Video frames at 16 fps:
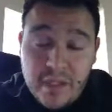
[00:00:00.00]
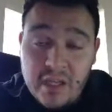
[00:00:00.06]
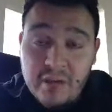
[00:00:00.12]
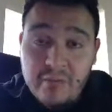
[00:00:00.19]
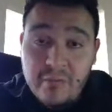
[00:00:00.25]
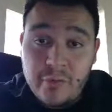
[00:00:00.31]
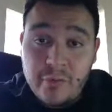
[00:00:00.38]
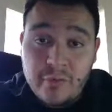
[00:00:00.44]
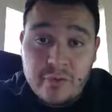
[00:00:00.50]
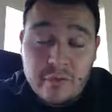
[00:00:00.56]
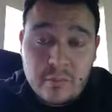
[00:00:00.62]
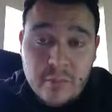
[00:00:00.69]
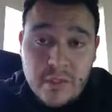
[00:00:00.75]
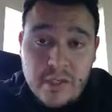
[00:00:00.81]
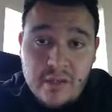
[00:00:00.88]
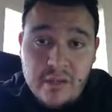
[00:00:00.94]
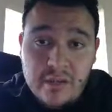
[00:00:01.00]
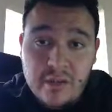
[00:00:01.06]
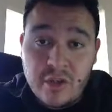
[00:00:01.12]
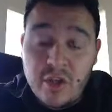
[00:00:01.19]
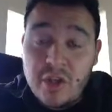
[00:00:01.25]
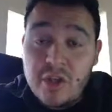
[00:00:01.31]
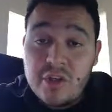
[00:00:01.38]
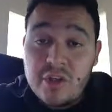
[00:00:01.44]
If for some
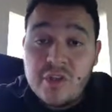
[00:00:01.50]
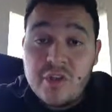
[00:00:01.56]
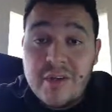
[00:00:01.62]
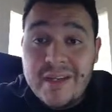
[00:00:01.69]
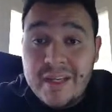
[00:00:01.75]
reason you